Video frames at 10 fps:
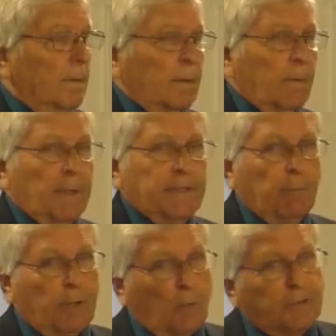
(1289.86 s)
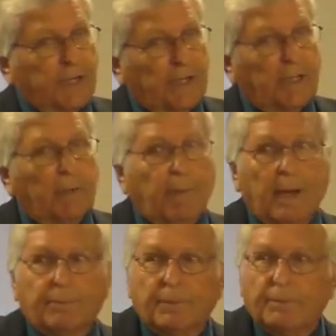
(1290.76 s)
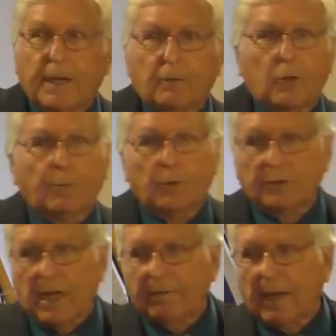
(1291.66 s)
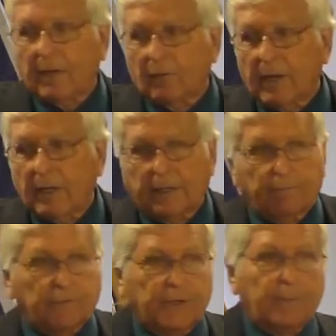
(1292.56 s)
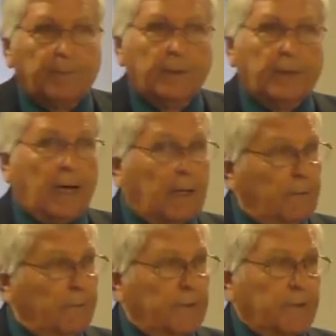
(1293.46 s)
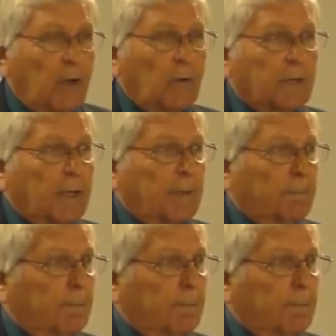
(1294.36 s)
Somebody said, Well, don't say anything about that group because I've got a relative or something and I hear this all the time.